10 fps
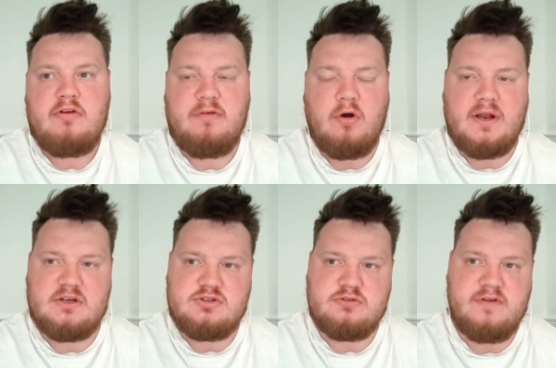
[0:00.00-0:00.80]

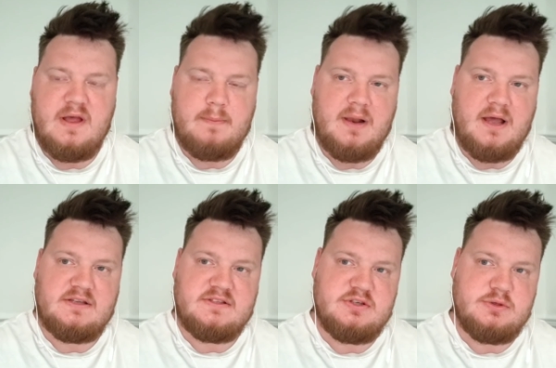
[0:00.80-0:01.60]
financial fair
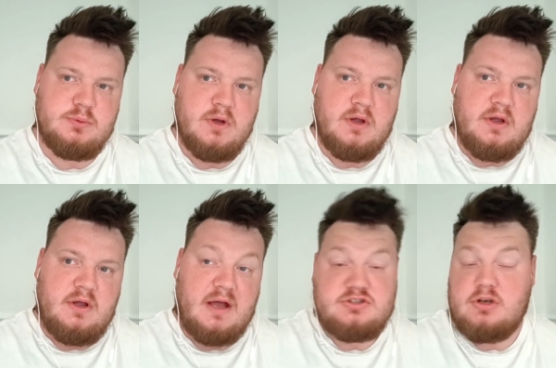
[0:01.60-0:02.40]
play to
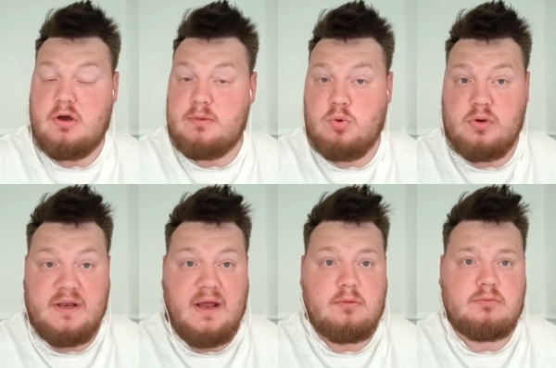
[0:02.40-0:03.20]
Ancelotti
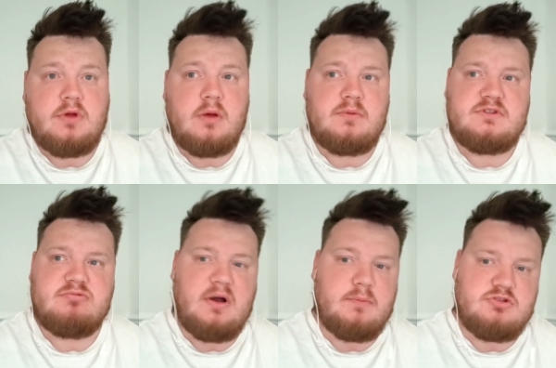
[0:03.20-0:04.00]
walking out, going
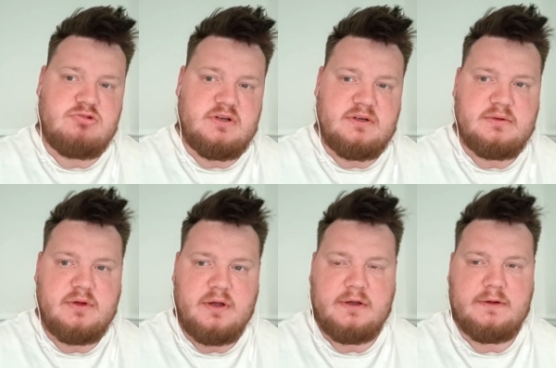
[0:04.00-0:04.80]
to Real Madrid.
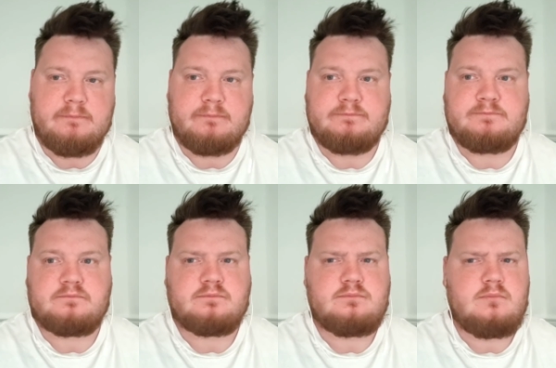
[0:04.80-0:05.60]
Um,
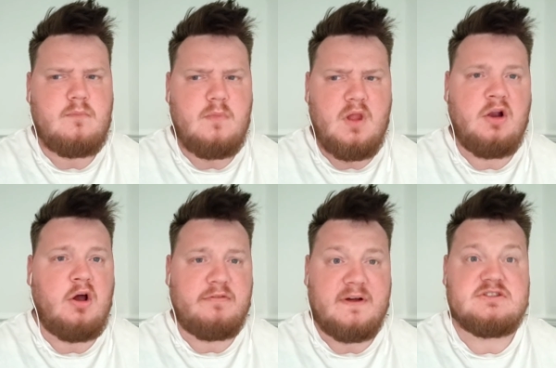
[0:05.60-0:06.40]
a
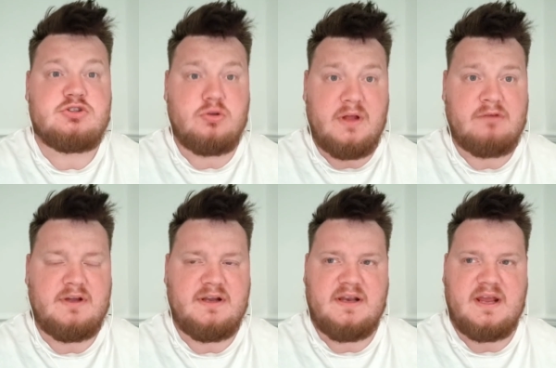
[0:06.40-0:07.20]
lot of fans took that
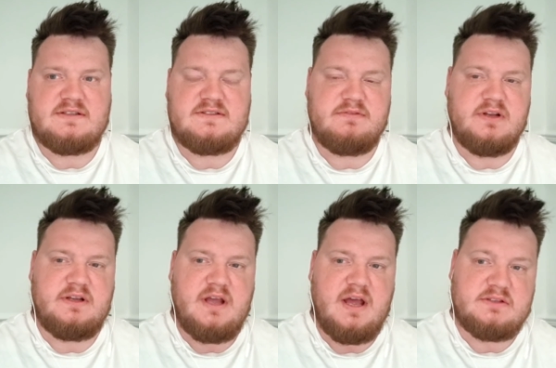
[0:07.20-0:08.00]
really
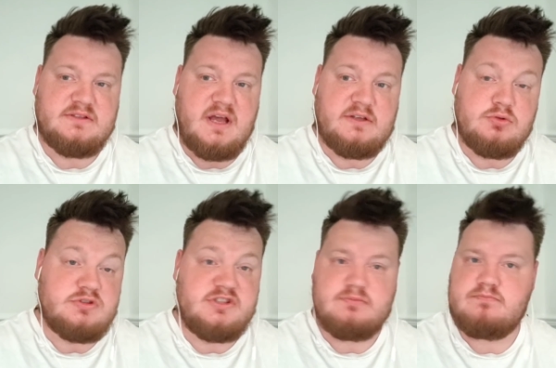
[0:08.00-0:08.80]
negatively, and, and
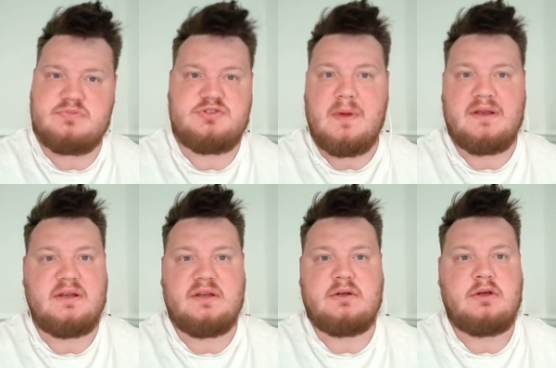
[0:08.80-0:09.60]
us
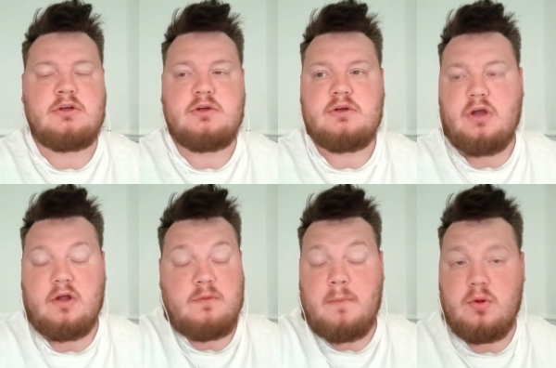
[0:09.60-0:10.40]
spending
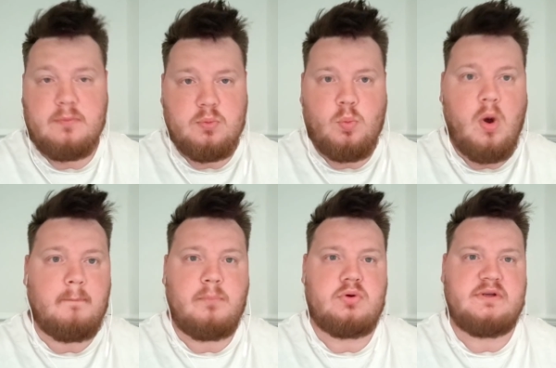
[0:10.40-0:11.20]
at the moment
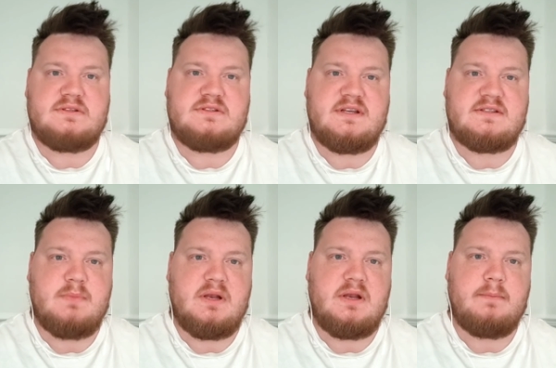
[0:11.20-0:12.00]
£1.6
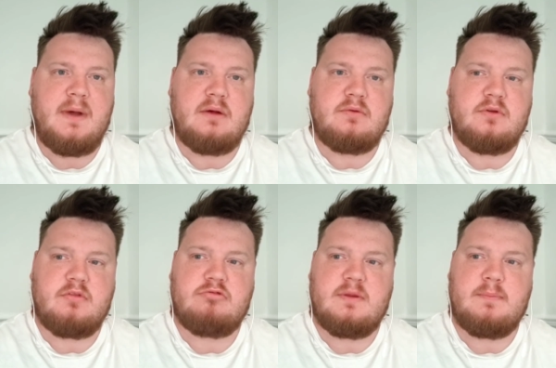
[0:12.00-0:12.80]
million on
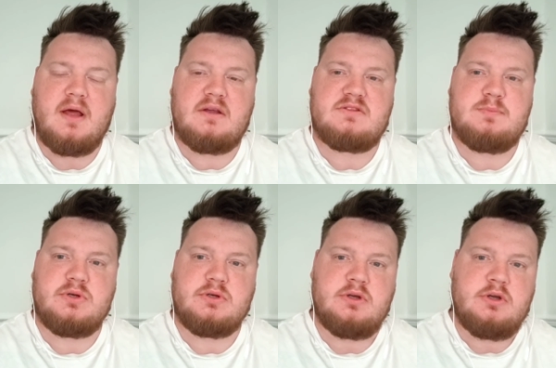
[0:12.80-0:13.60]
three players,
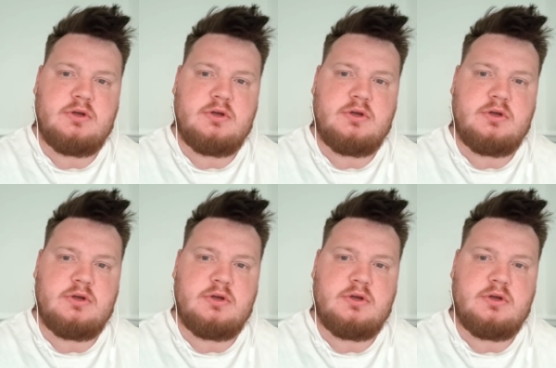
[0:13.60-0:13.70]
but